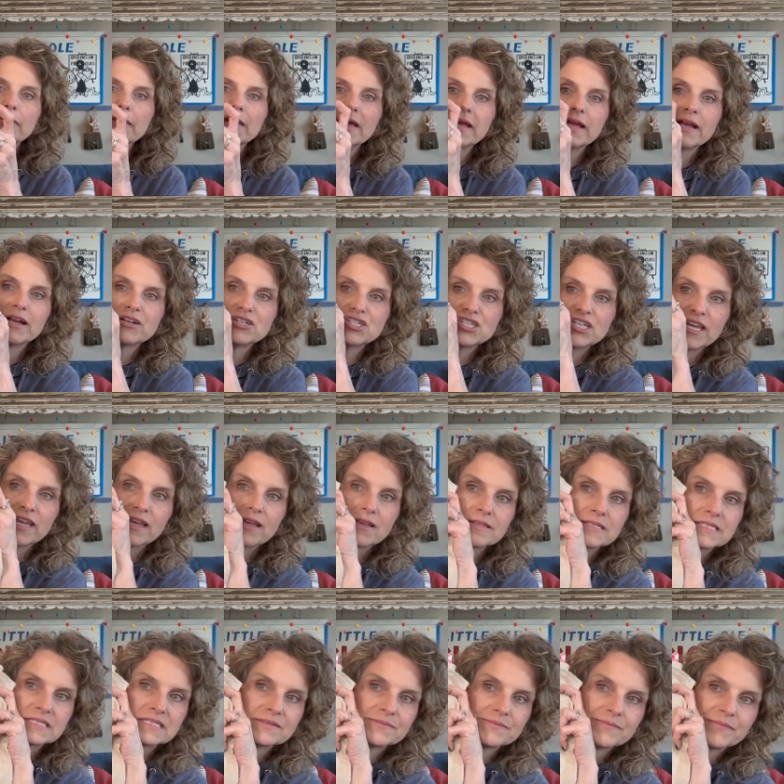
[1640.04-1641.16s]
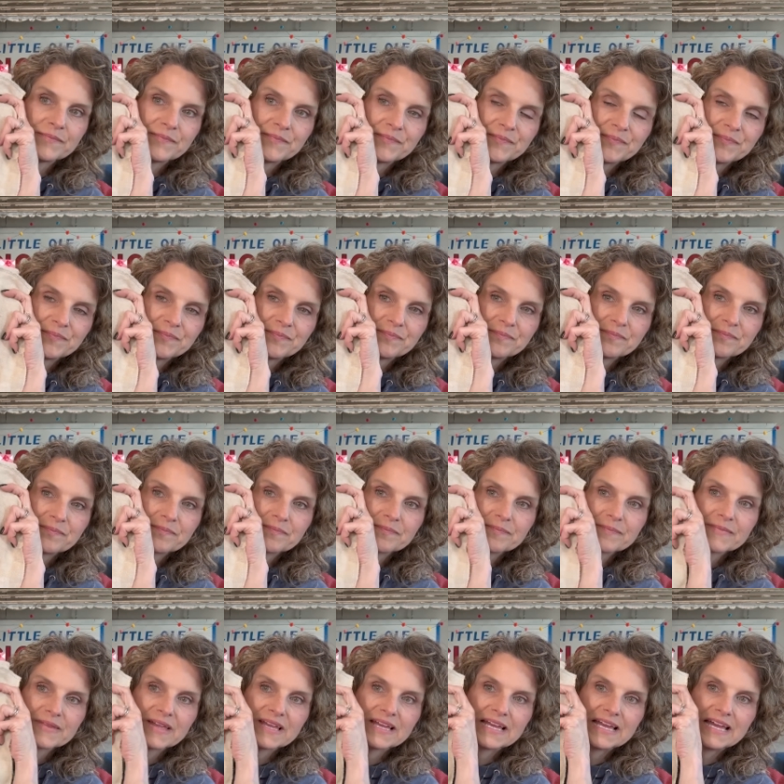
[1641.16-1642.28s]
Here she is.
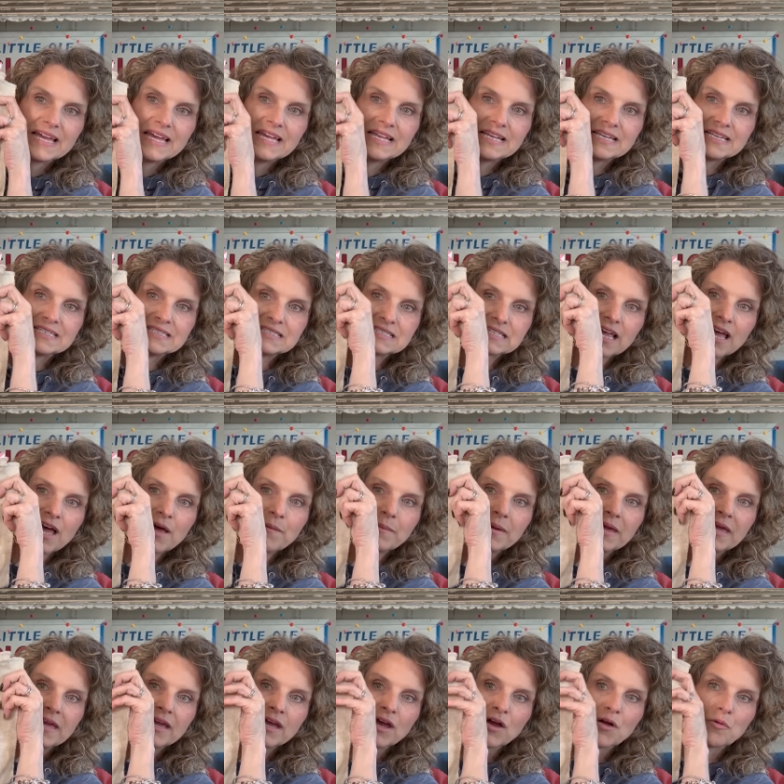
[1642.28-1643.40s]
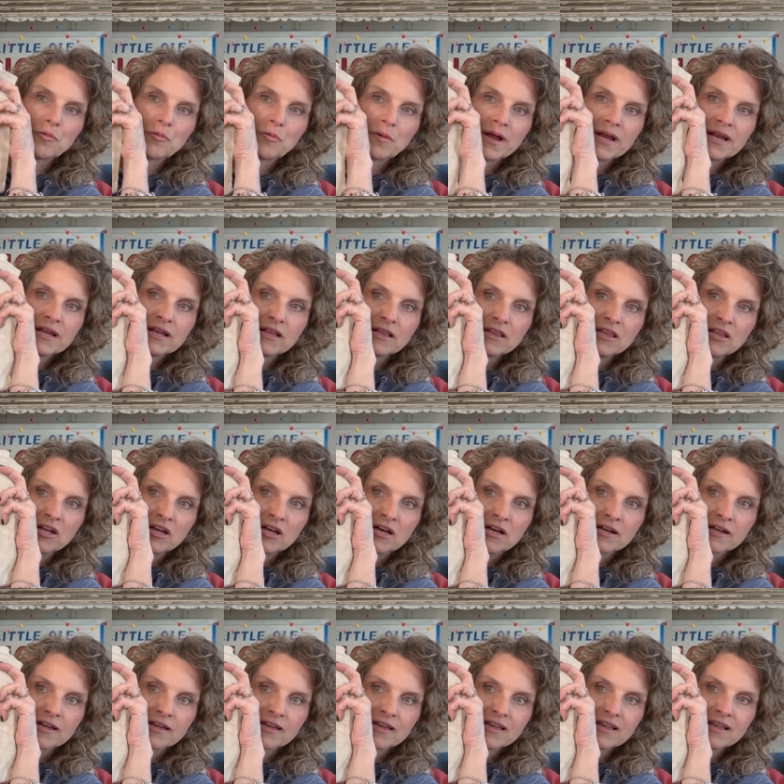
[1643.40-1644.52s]
It is coming right
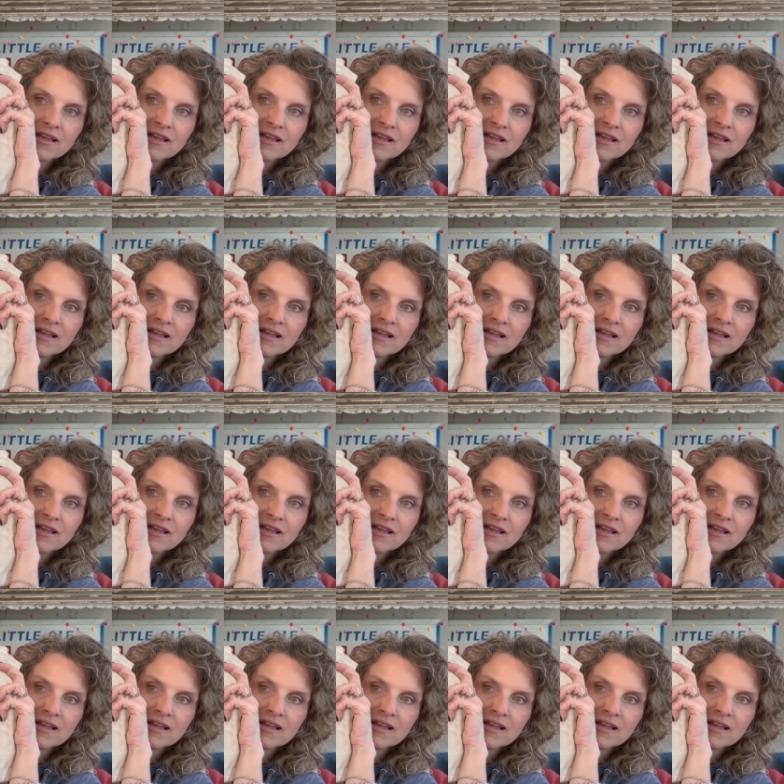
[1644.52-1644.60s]
along.